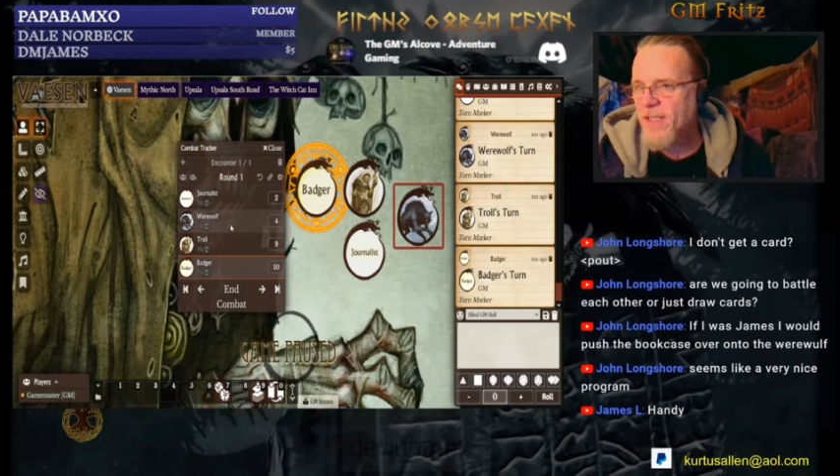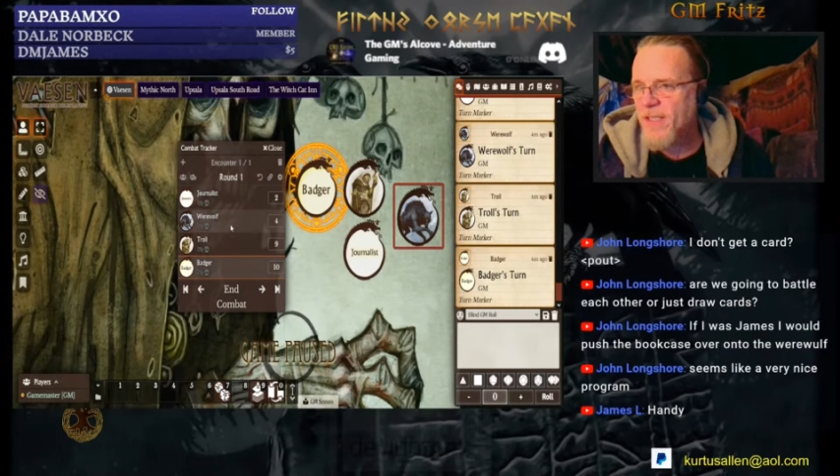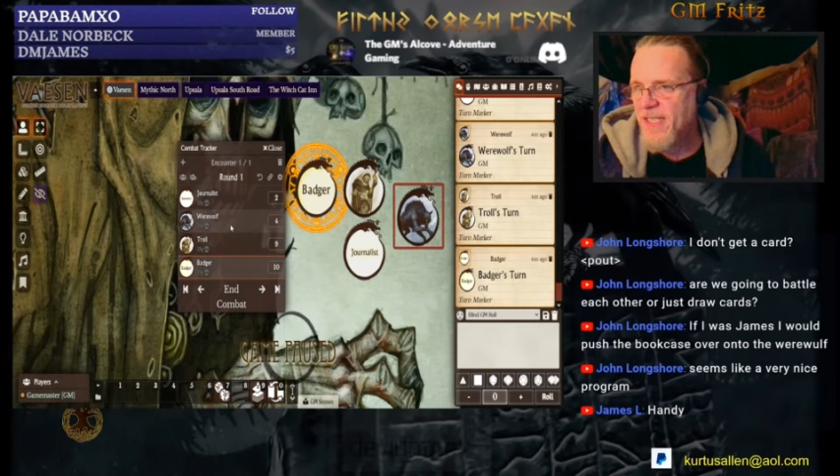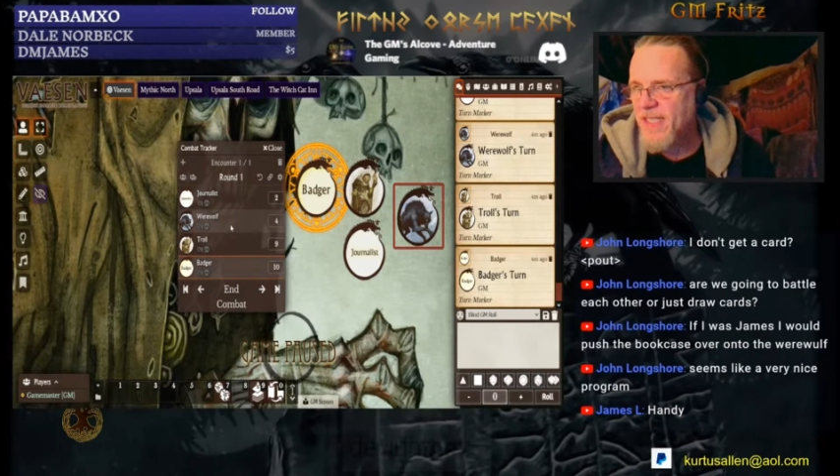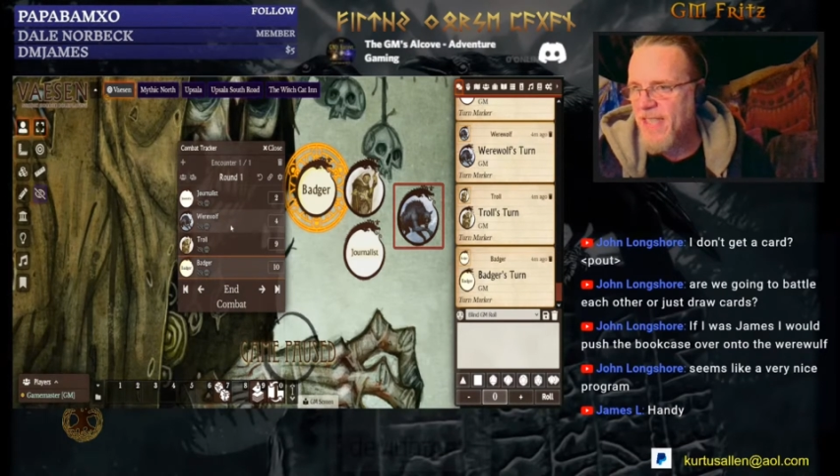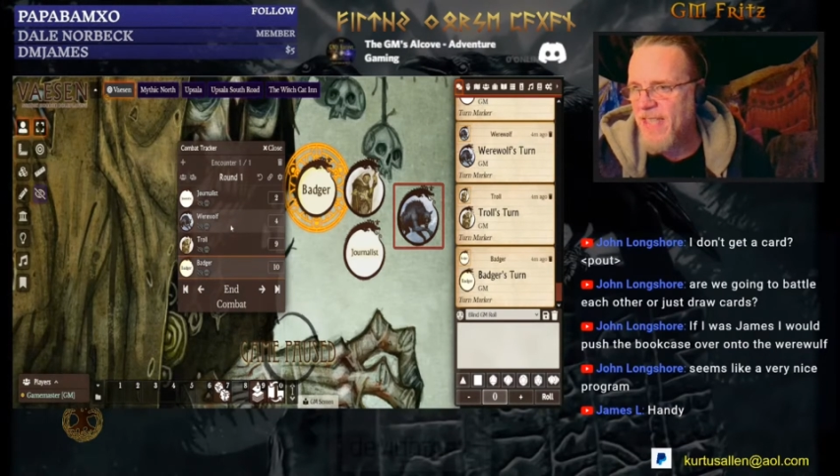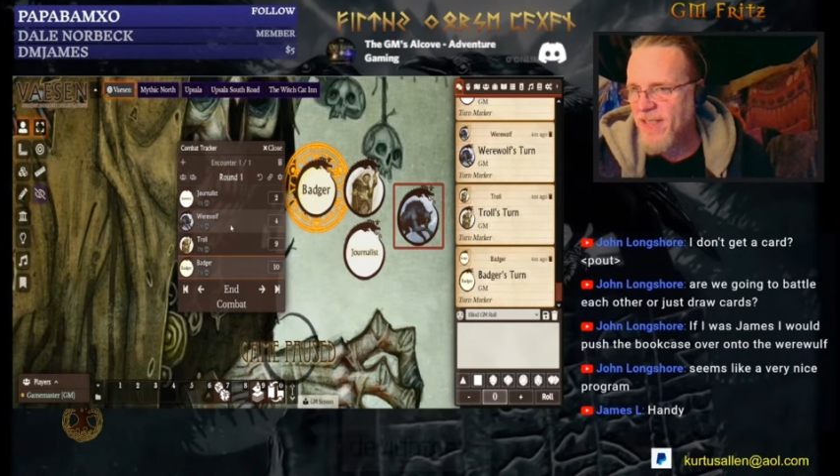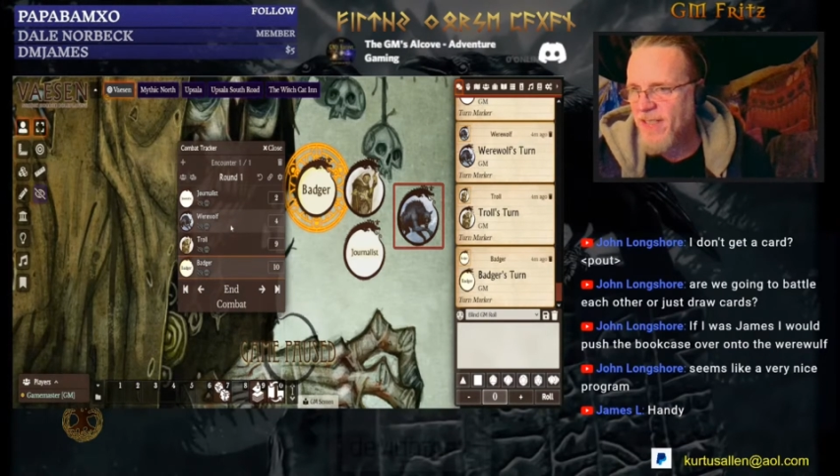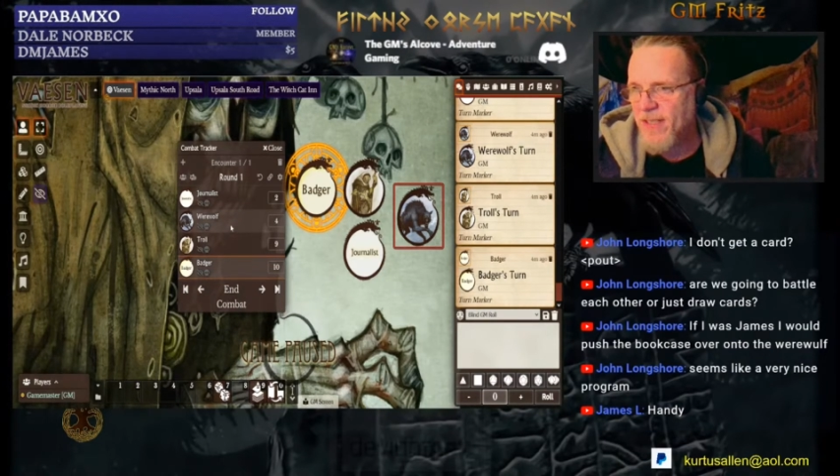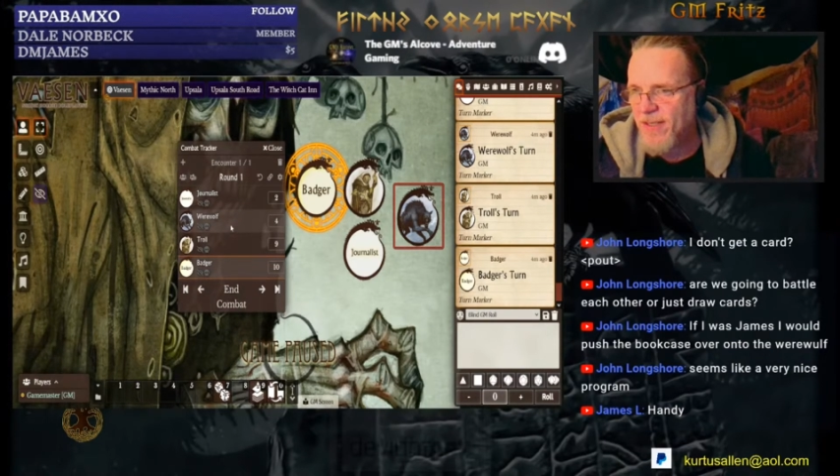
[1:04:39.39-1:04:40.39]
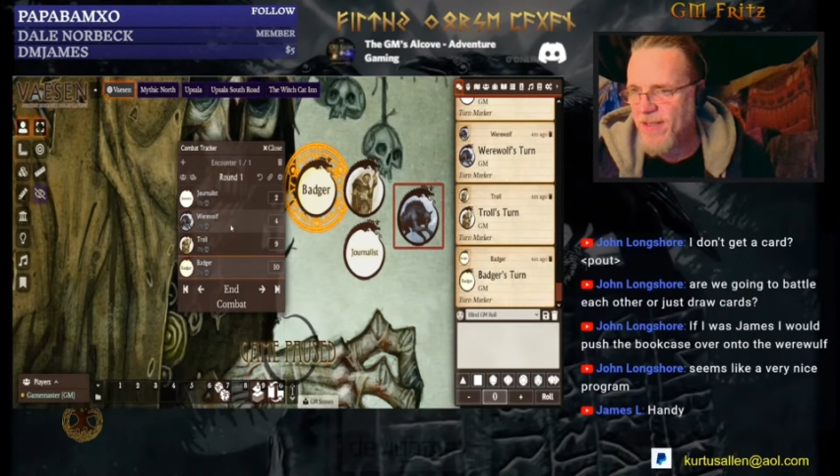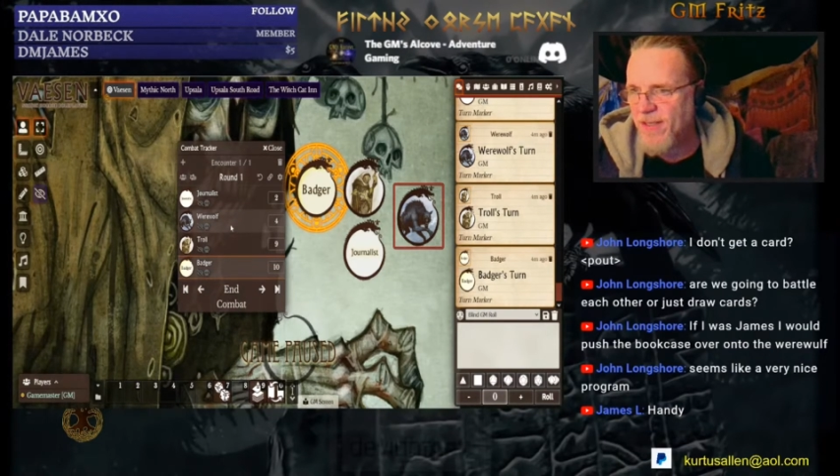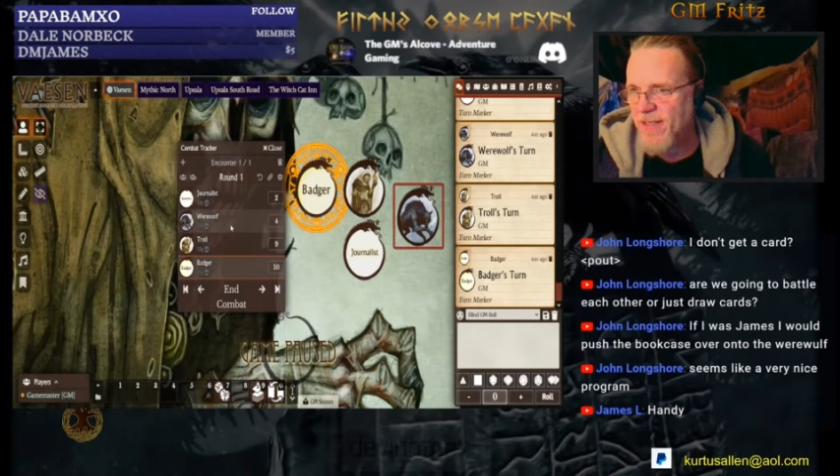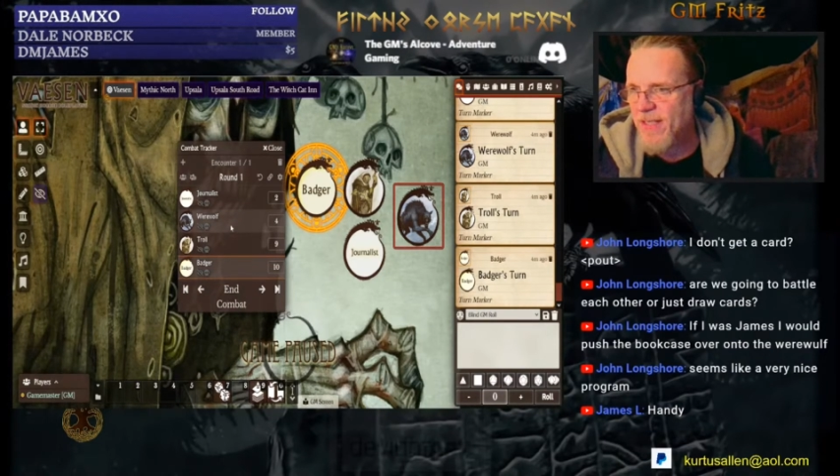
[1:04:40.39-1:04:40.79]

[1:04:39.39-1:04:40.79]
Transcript: successes